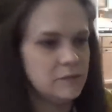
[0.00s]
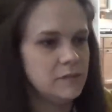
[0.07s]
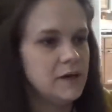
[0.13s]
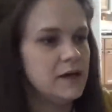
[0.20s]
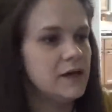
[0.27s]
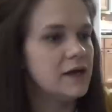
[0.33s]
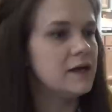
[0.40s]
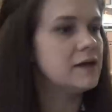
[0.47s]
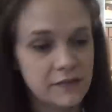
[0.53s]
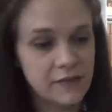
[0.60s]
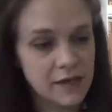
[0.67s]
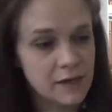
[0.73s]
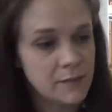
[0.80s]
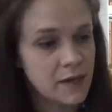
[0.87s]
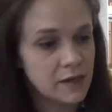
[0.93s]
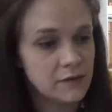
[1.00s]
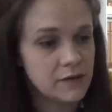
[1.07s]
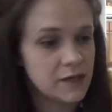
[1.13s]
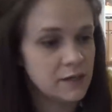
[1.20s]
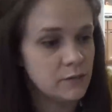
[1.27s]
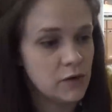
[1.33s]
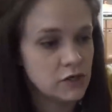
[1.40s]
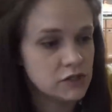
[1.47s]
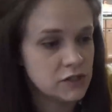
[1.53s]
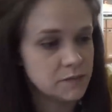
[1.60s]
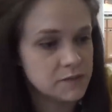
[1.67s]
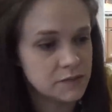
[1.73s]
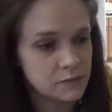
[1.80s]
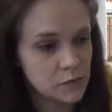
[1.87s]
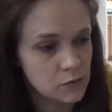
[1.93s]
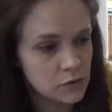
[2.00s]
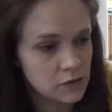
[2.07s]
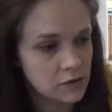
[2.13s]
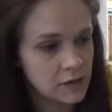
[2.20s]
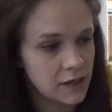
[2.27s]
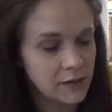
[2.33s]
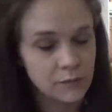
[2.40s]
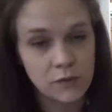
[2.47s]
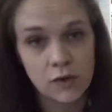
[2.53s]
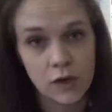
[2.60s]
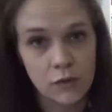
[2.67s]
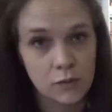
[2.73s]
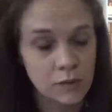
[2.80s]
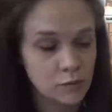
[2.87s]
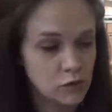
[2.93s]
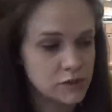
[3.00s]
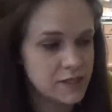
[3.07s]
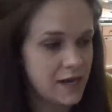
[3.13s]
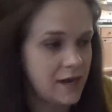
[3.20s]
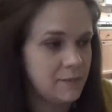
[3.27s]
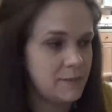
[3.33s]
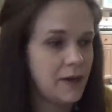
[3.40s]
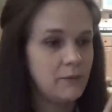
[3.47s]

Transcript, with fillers: But I think I might go ahead and wash up some more and we'll go one more time.